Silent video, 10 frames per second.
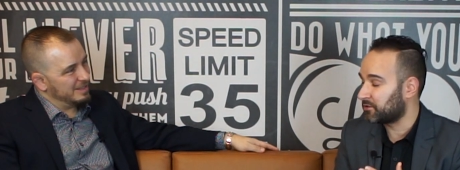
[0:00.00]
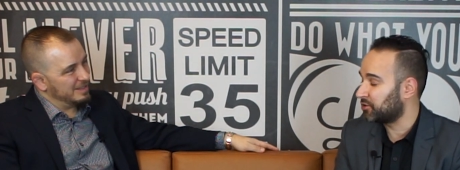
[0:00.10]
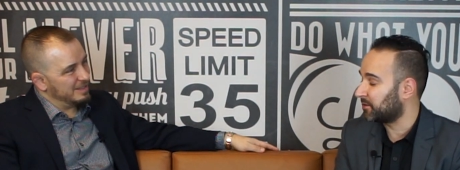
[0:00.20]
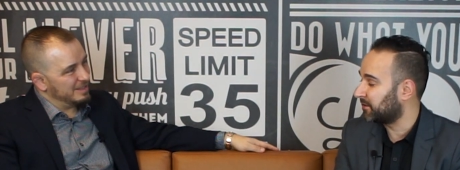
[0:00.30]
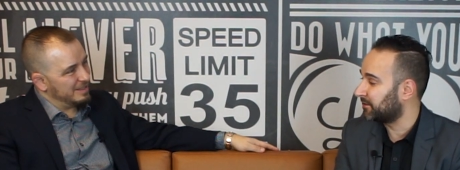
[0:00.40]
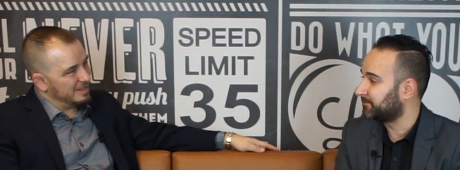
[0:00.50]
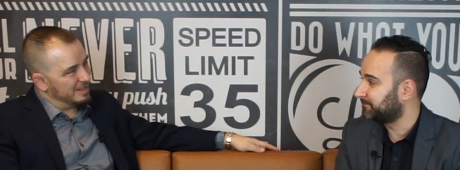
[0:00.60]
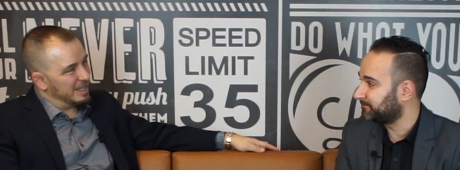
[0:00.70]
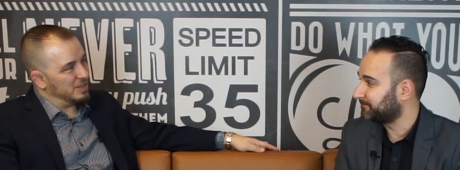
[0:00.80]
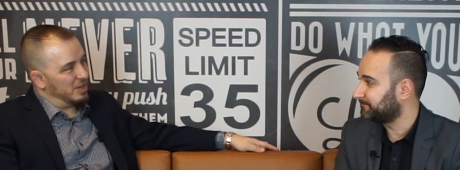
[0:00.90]
Speaker 1: the job done
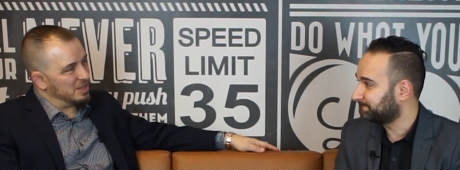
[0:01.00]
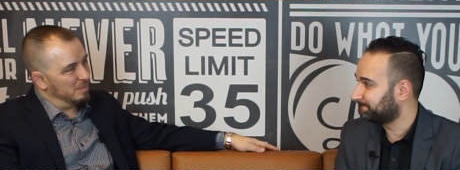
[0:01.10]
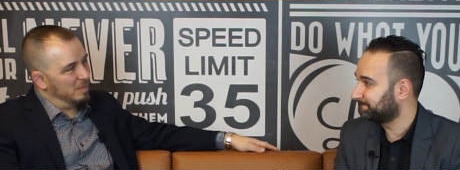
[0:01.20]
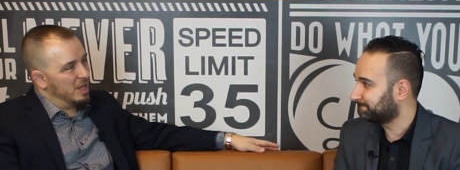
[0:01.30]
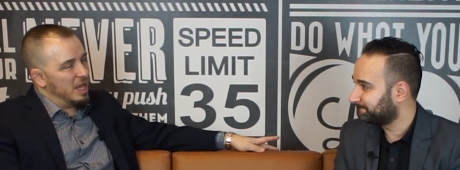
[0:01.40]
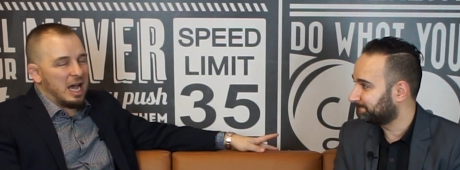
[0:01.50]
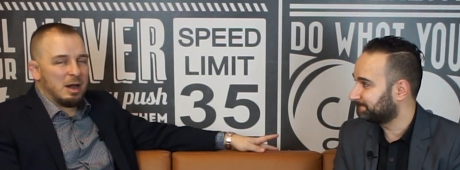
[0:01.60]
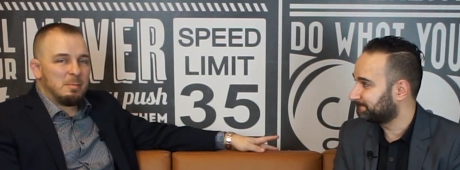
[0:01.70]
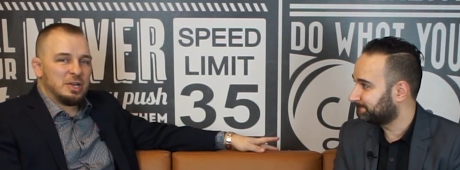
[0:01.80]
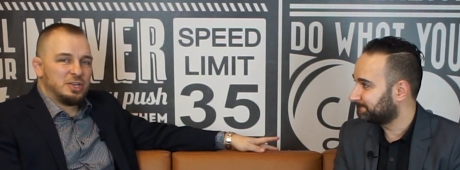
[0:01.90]
that's awesome
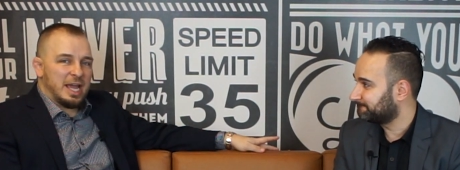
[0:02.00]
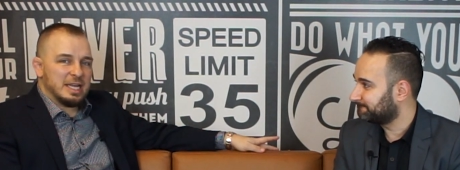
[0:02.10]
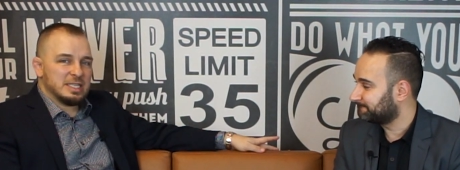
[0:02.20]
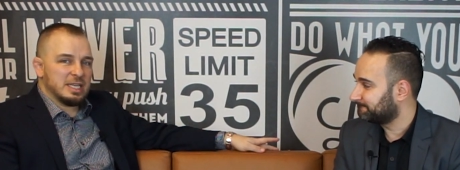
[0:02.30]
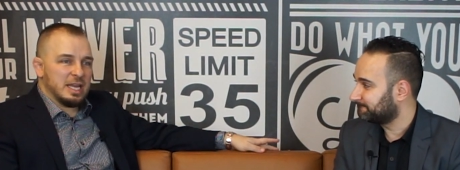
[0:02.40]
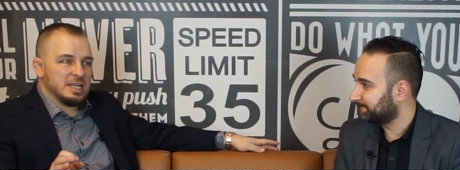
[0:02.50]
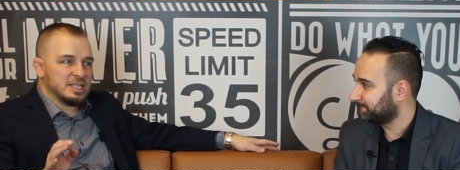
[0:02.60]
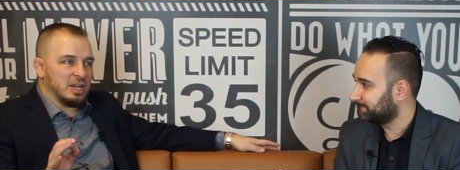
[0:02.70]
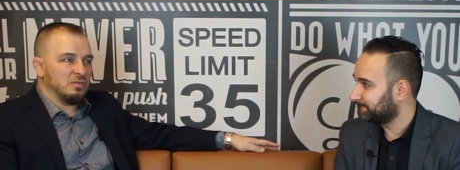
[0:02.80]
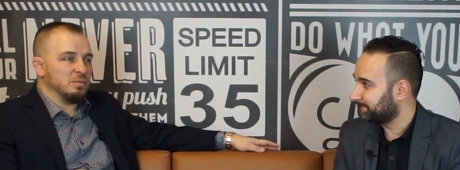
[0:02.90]
how much has
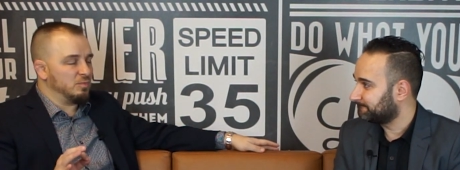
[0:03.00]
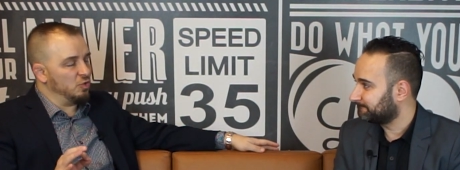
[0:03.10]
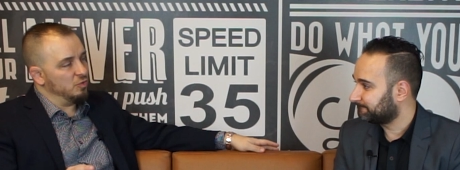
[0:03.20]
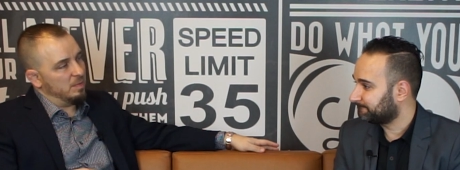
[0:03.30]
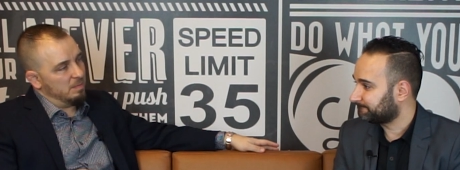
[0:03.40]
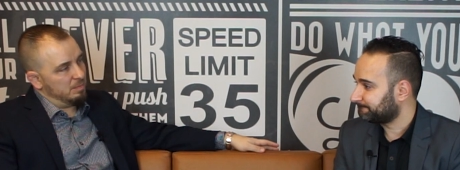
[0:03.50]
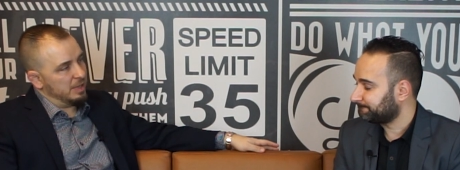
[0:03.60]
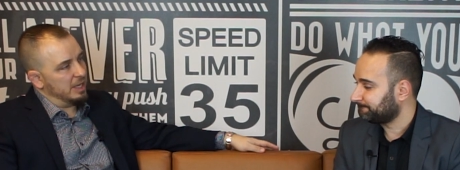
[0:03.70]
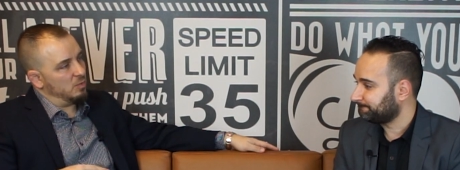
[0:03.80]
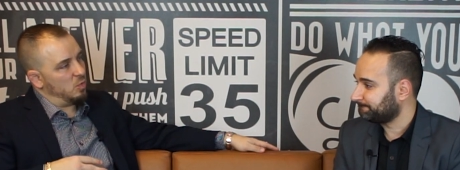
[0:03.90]
self-improvement
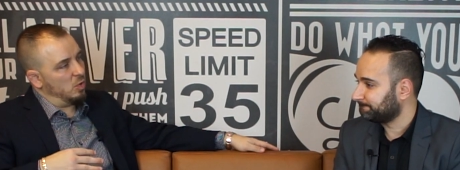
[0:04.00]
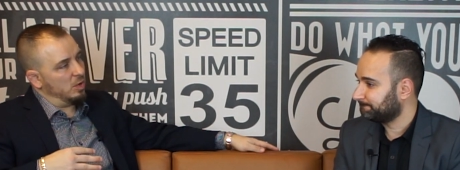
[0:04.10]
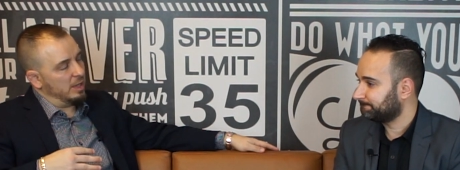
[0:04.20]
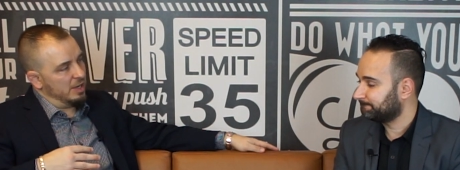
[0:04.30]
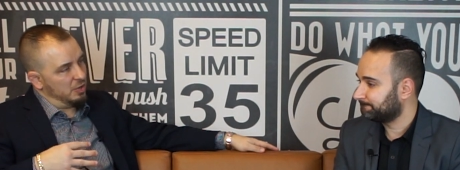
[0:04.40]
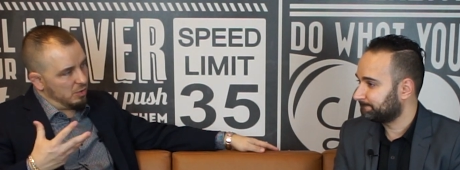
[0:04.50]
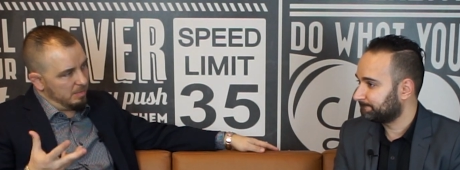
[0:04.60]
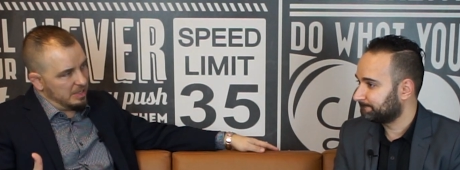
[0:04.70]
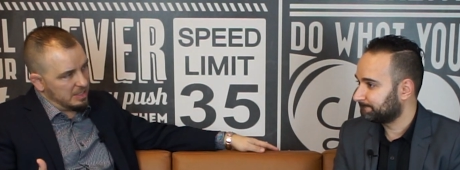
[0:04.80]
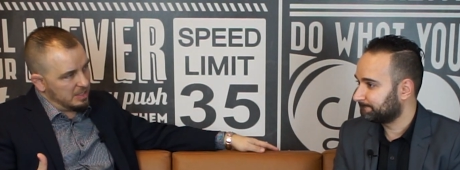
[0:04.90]
played a role in your
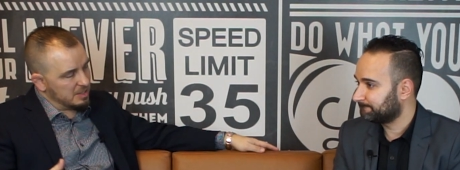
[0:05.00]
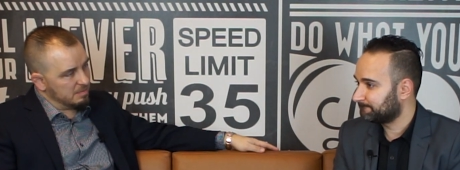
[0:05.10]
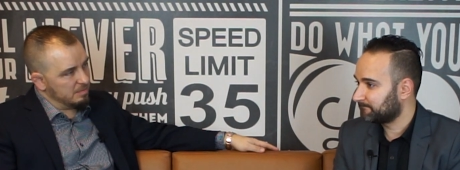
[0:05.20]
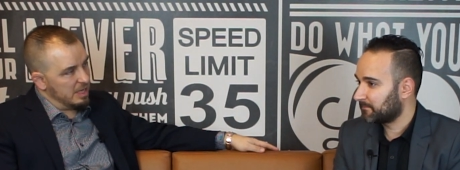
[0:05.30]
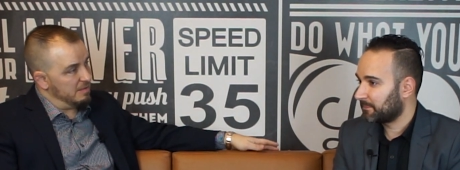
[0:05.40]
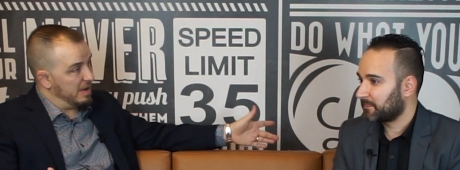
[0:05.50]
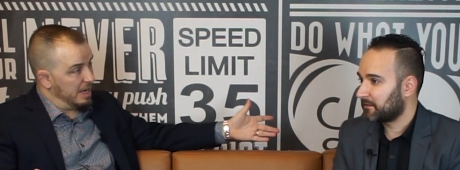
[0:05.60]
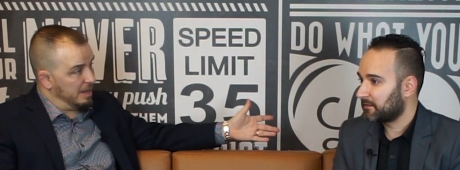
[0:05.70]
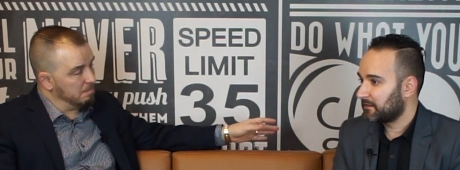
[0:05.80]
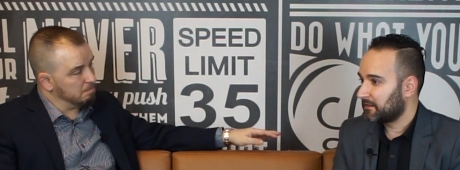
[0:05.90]
business if
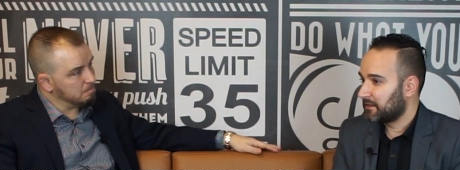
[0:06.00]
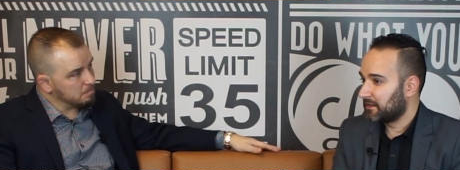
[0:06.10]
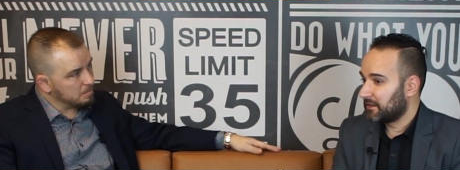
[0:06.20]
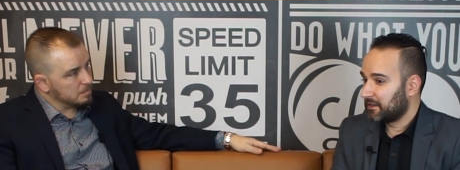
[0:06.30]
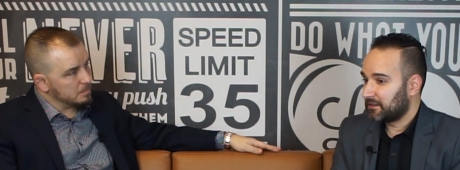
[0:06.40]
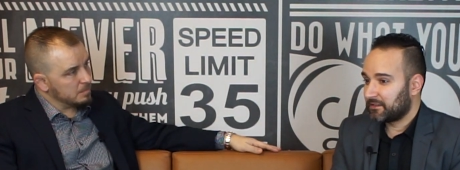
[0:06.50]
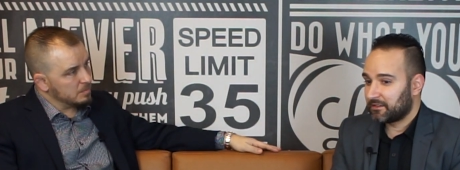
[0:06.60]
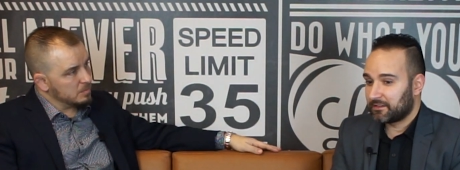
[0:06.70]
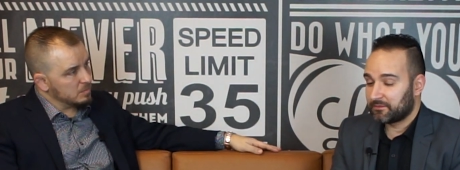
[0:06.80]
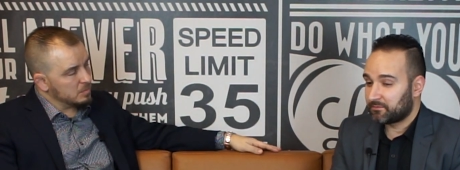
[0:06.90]
any
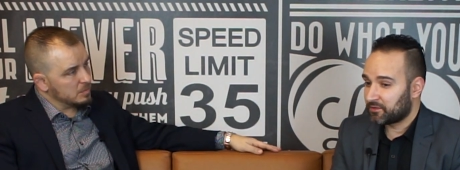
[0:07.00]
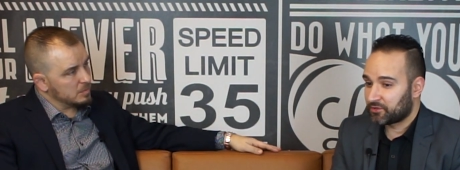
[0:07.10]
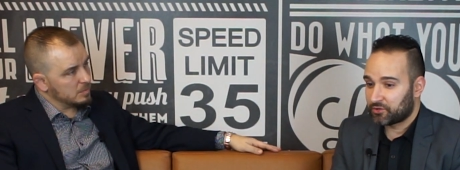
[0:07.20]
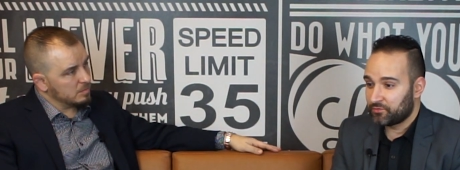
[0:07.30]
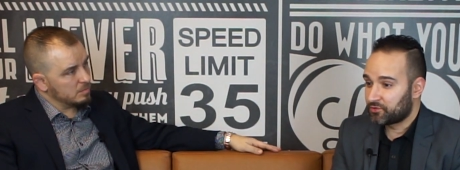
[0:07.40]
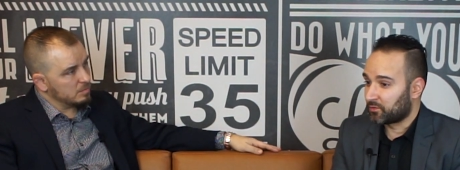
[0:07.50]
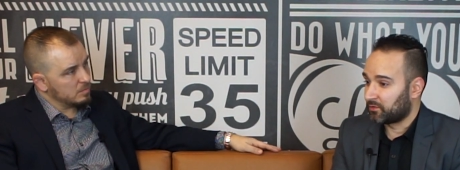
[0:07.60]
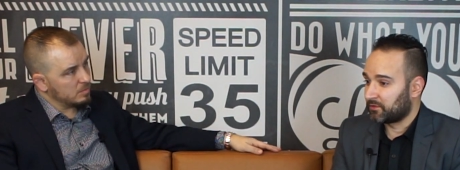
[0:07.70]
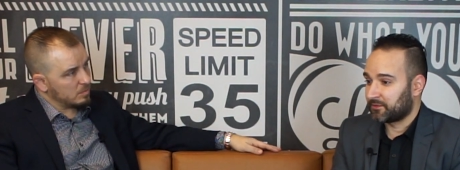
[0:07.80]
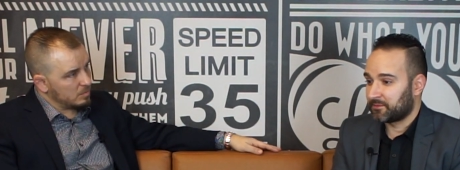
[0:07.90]
uh, a huge
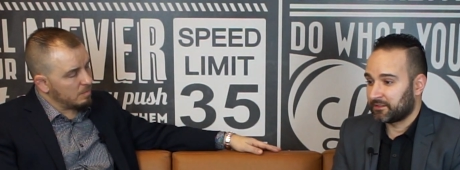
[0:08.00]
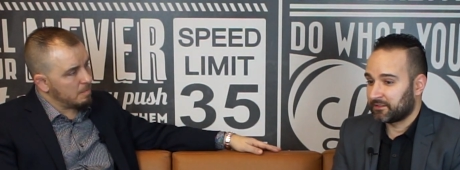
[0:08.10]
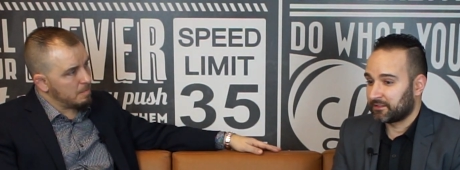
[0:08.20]
Speaker 2: role i mean